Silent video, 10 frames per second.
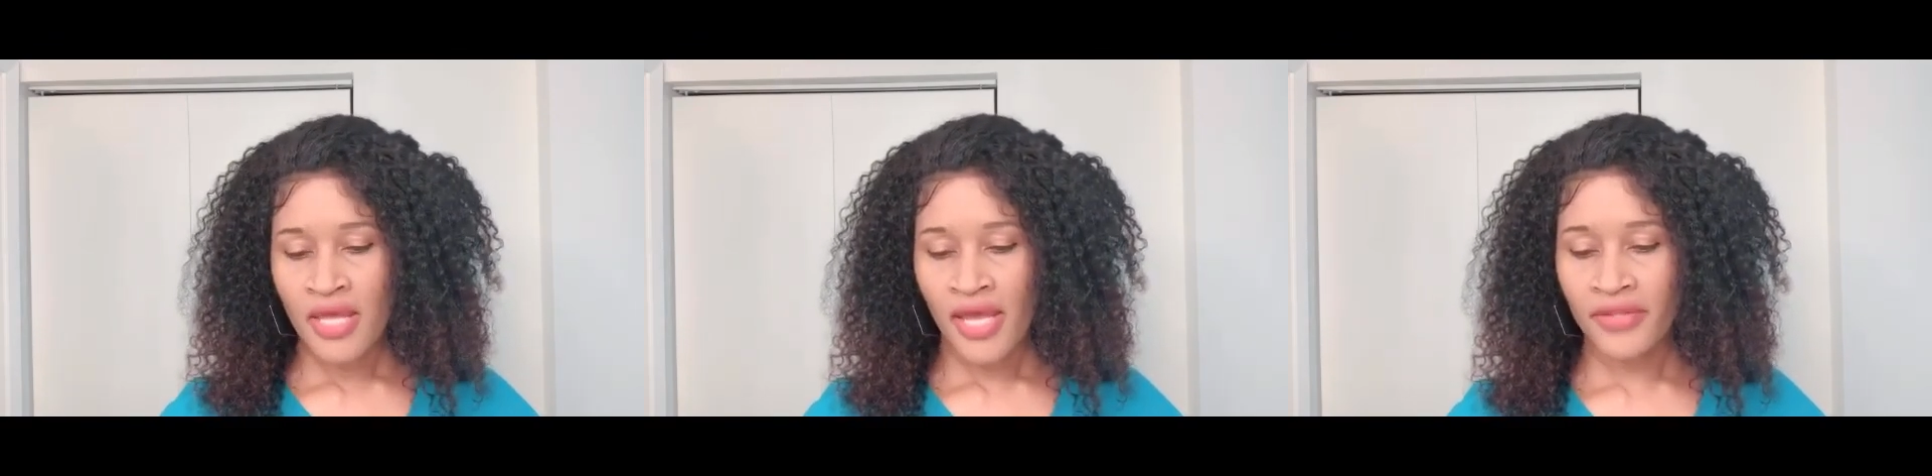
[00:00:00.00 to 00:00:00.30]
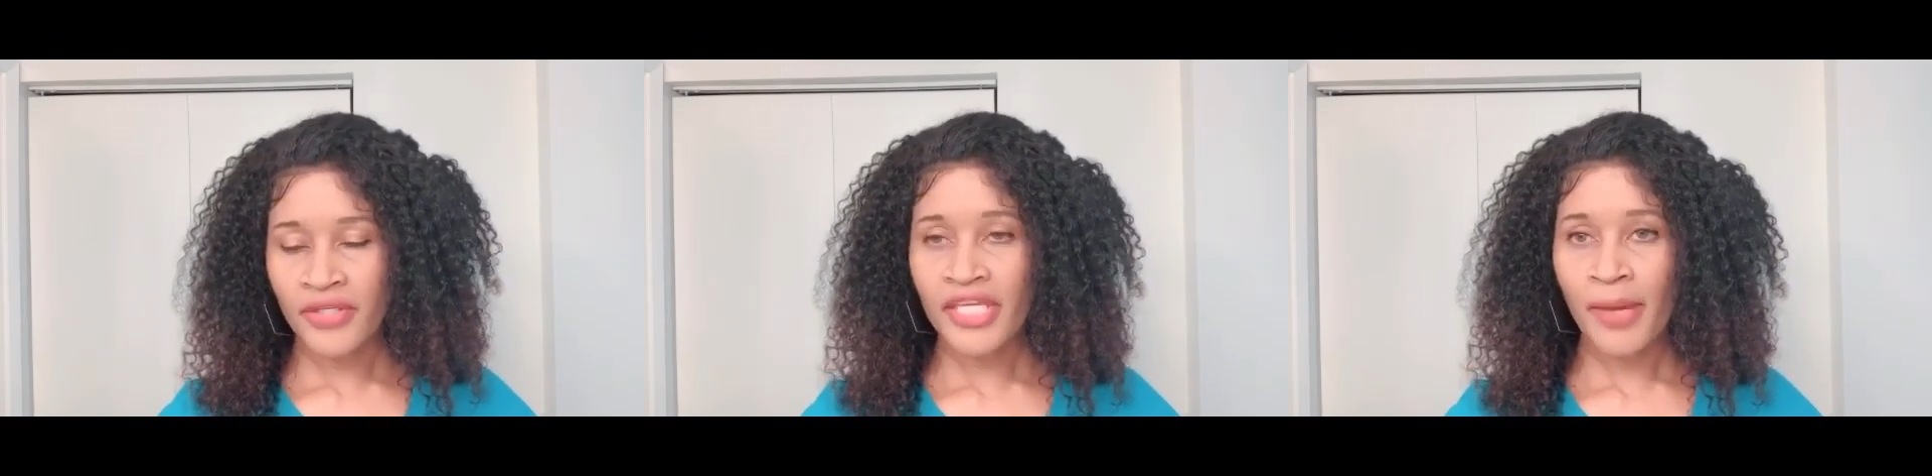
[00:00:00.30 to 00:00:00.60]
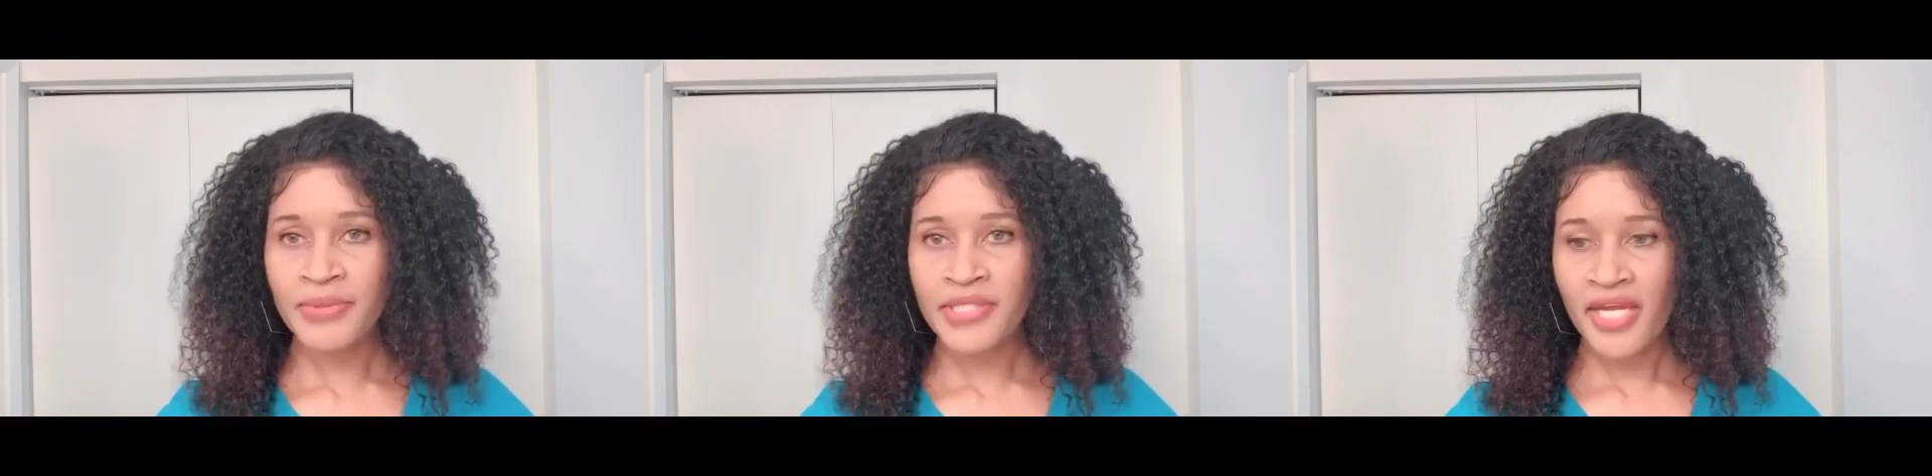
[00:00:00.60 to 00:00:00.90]
and the
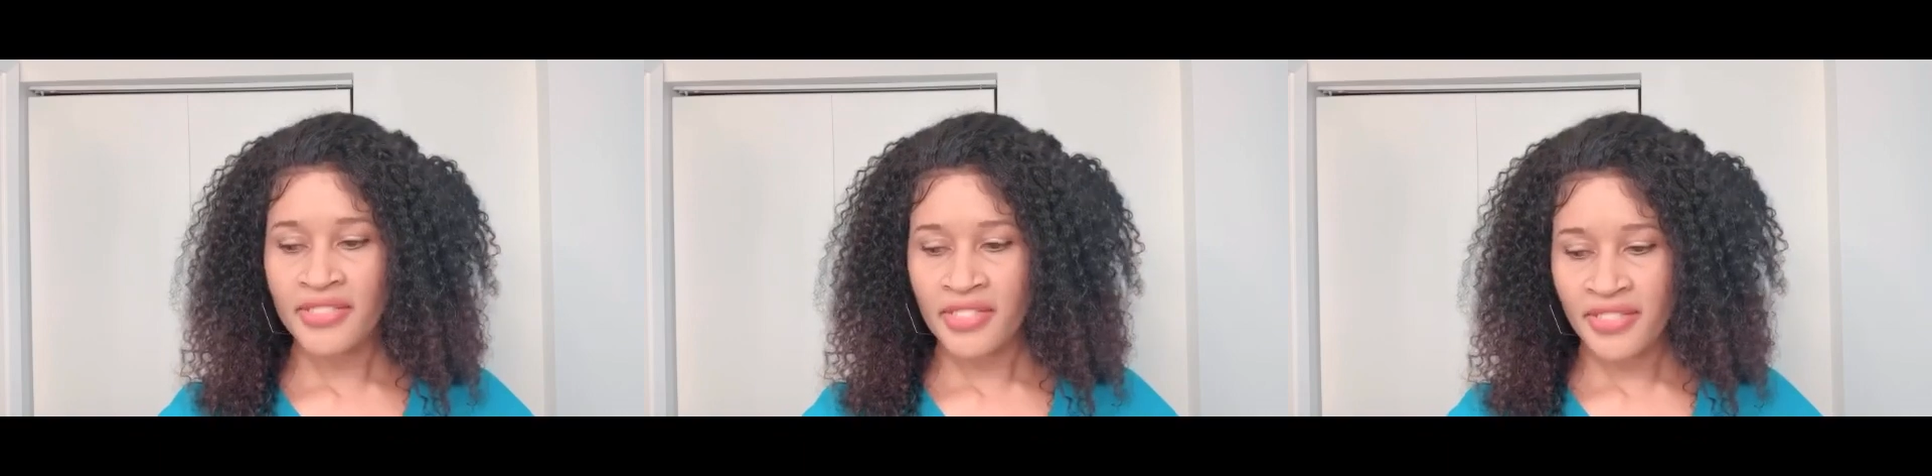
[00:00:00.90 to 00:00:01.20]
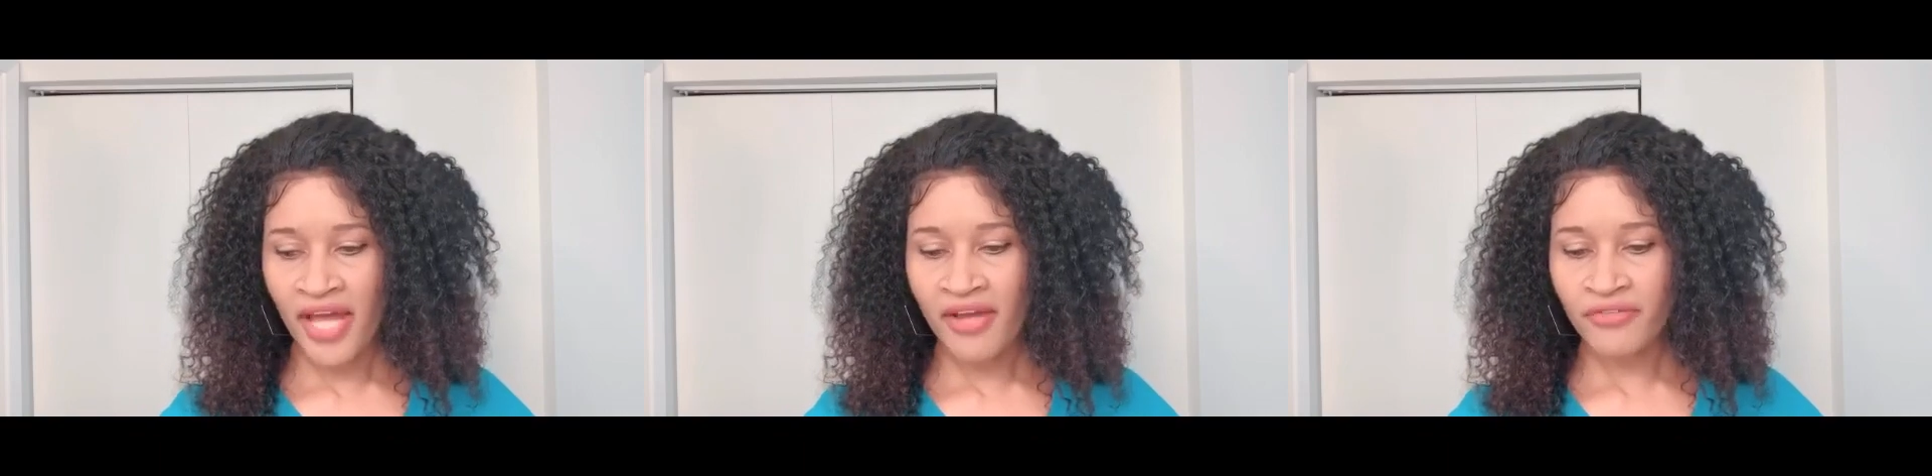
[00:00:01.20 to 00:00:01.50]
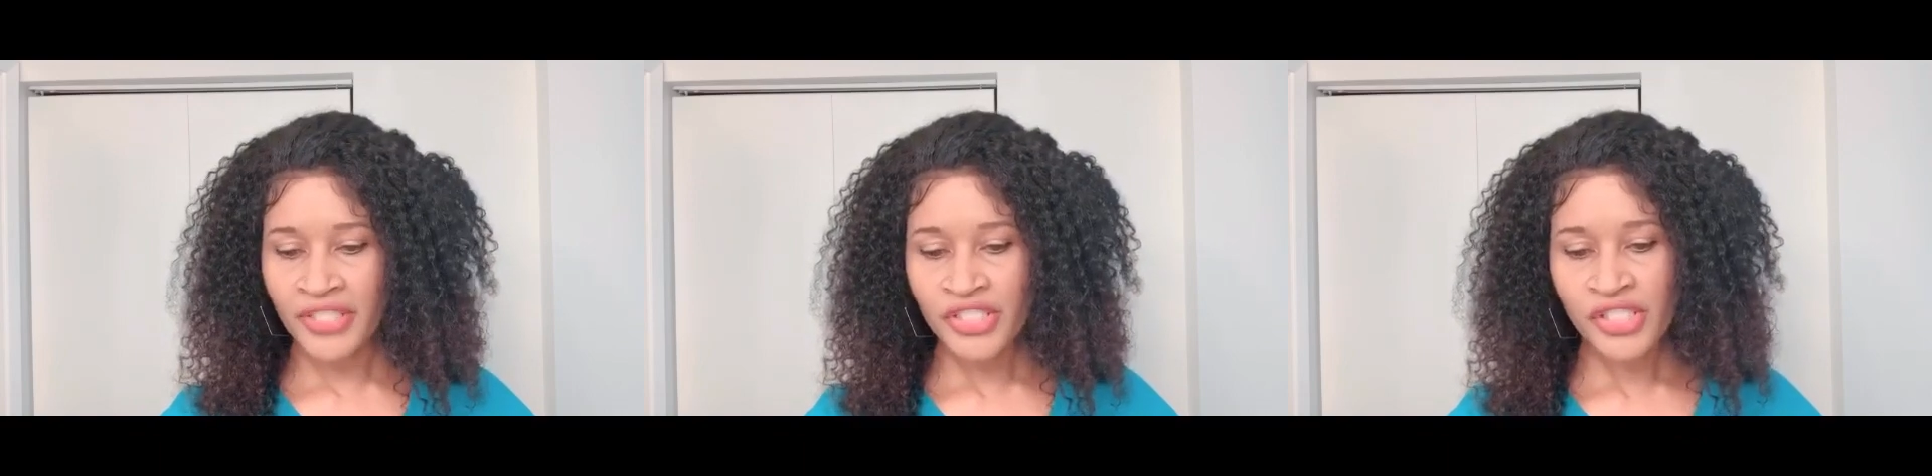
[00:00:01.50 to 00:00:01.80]
cap size is
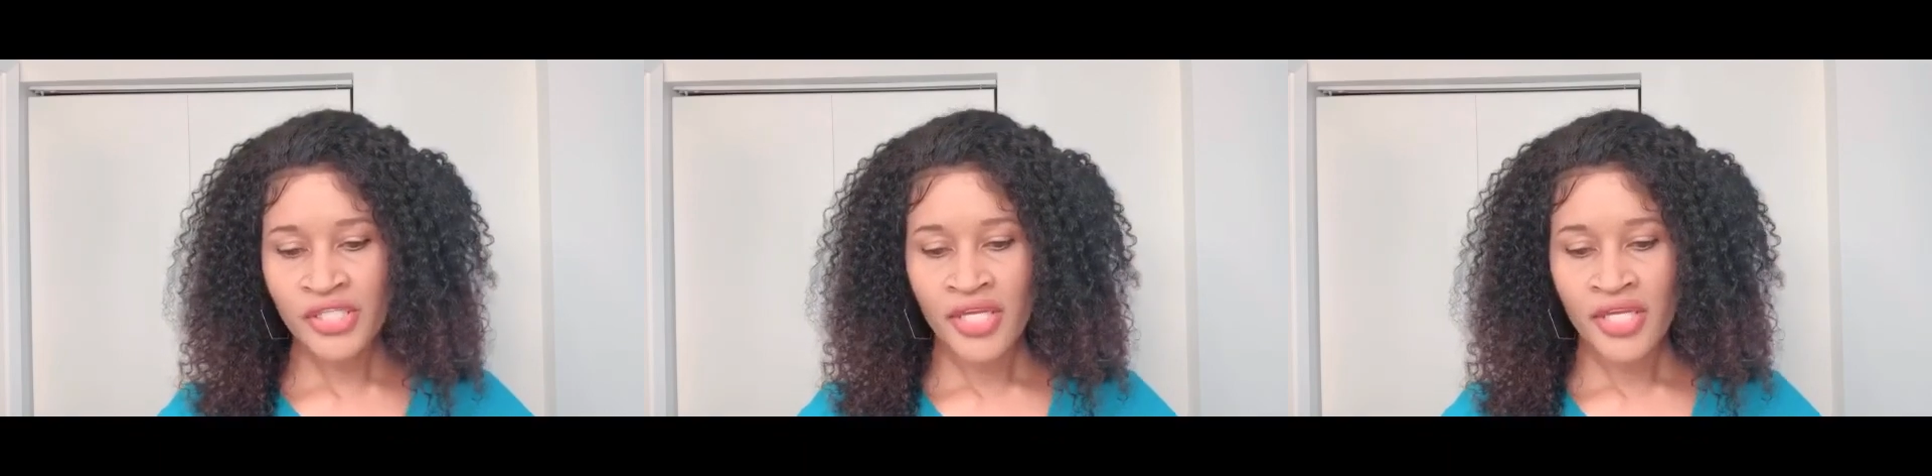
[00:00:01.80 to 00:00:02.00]
average.